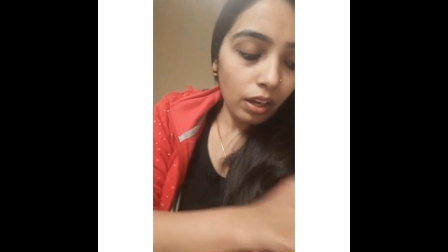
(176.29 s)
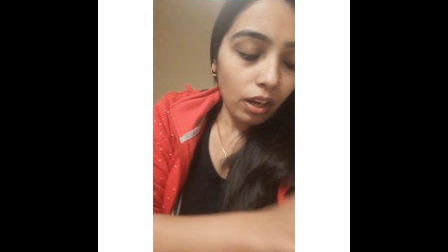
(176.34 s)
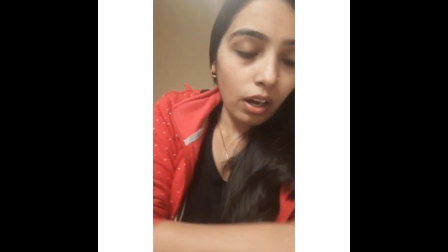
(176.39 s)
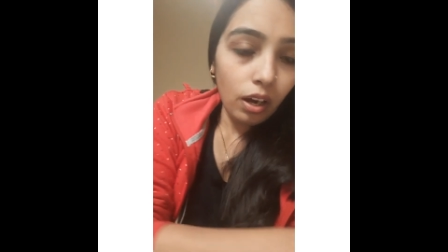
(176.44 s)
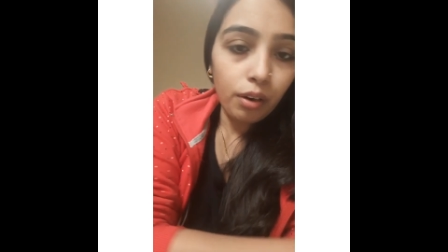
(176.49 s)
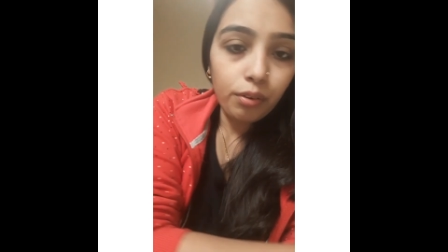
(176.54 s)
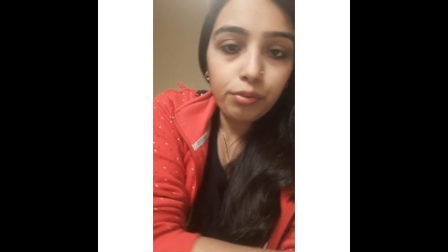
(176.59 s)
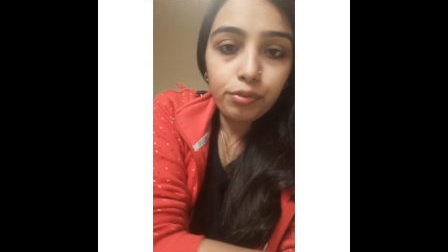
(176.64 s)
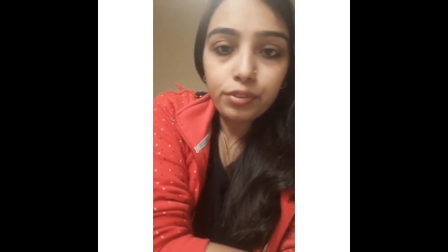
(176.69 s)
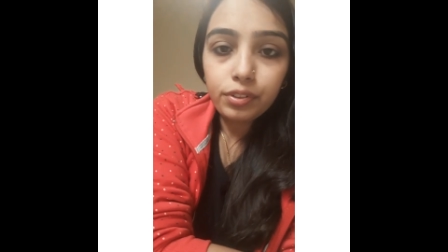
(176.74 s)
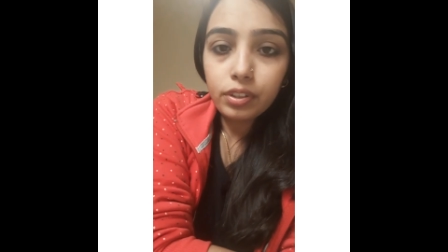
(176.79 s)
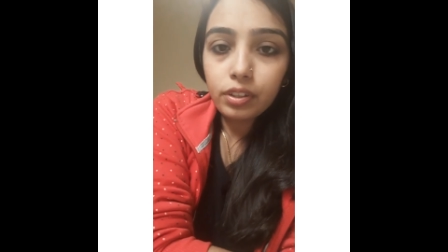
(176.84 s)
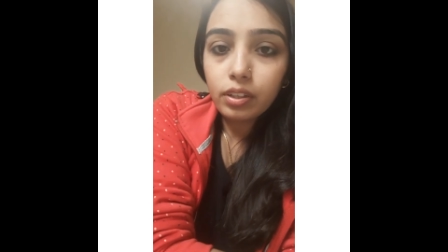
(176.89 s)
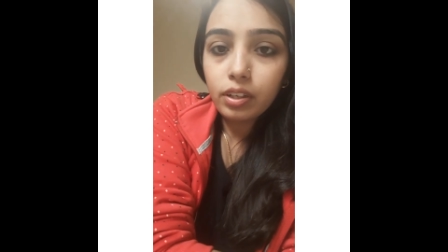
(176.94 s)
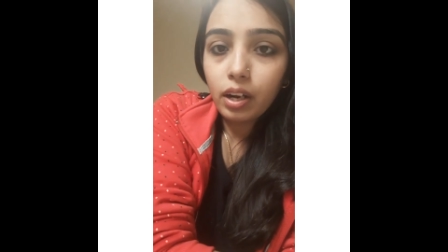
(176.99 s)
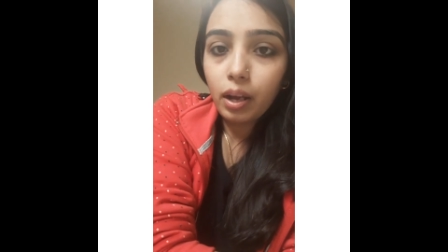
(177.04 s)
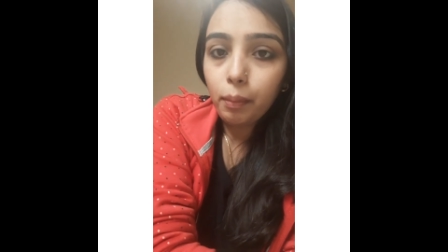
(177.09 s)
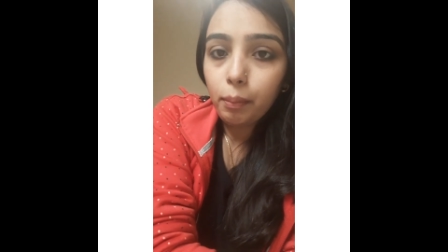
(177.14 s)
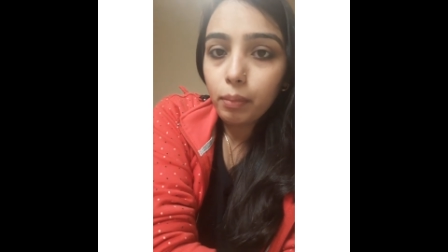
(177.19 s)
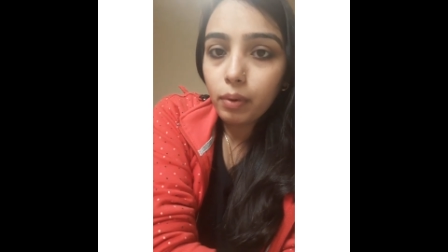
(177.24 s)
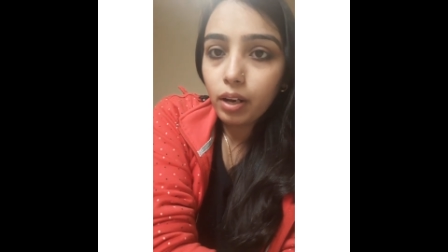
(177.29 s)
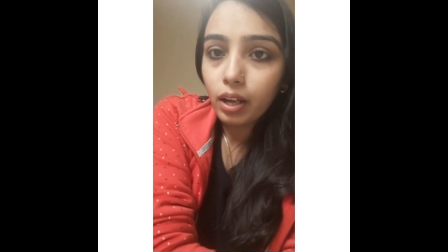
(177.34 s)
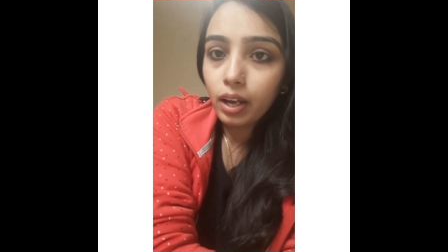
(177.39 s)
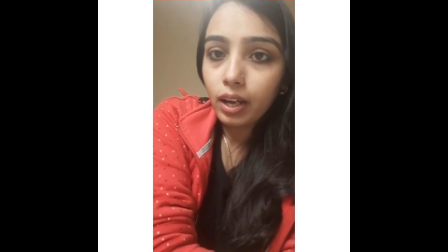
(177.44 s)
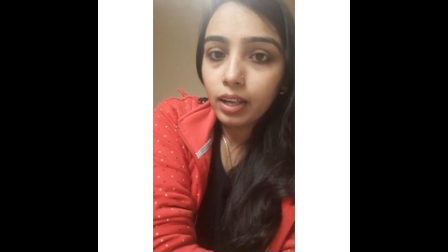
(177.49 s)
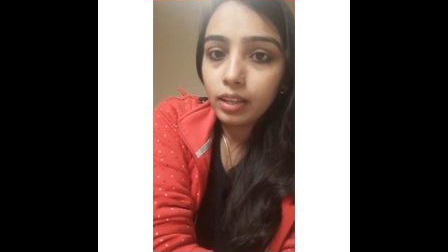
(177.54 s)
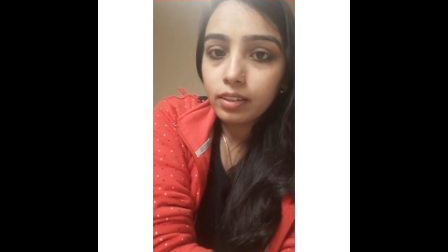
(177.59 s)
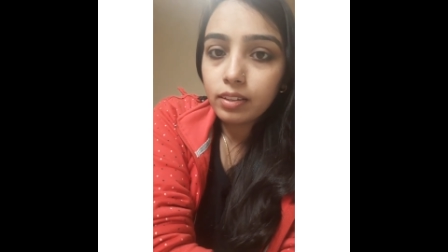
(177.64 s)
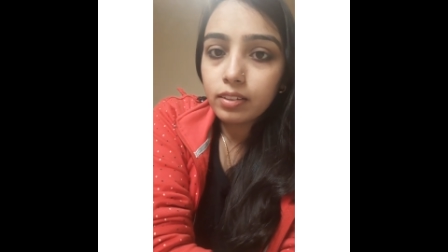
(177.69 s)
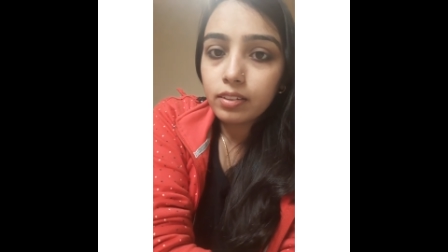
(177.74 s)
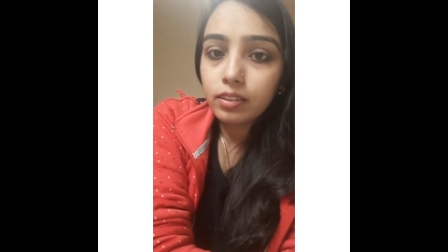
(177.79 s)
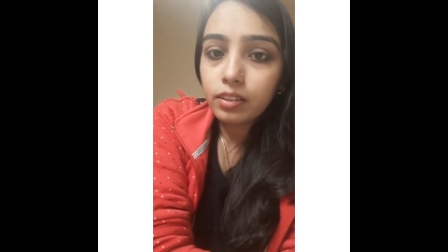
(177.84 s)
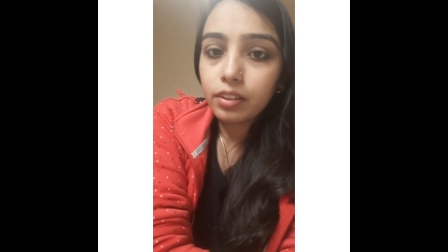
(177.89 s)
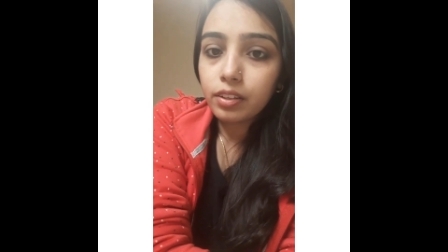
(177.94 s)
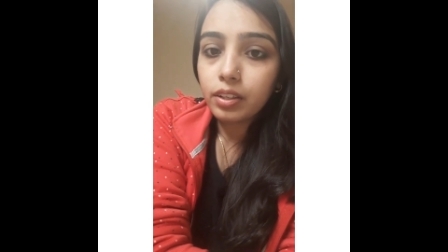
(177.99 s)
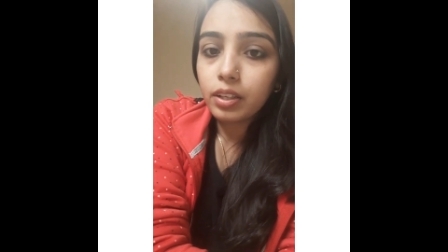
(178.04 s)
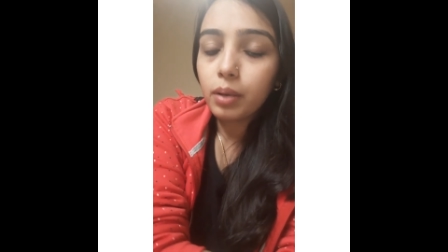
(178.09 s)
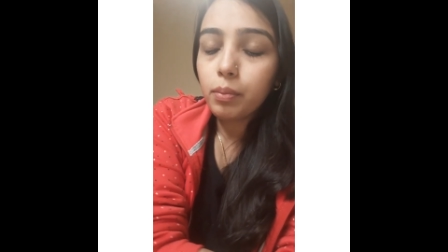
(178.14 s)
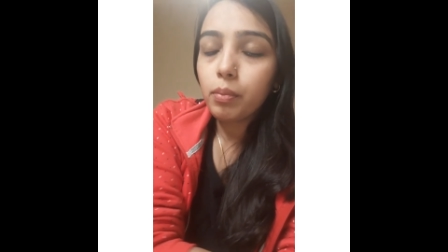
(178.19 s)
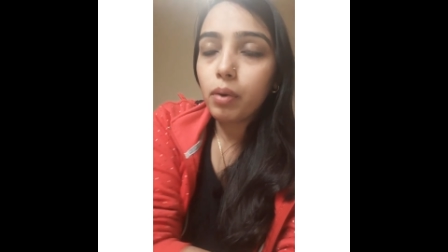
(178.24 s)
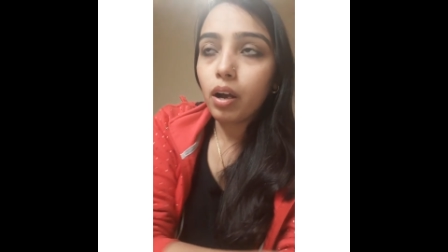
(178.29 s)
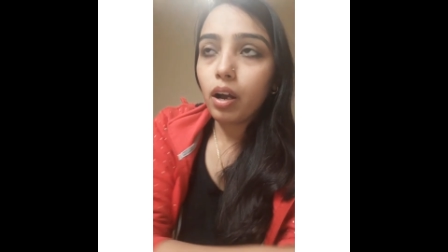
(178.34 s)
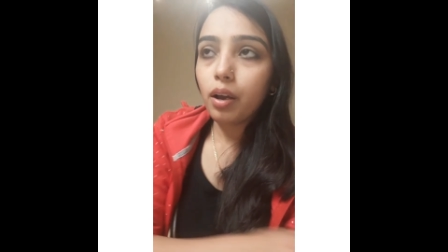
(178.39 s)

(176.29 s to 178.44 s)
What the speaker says: After applying this cream,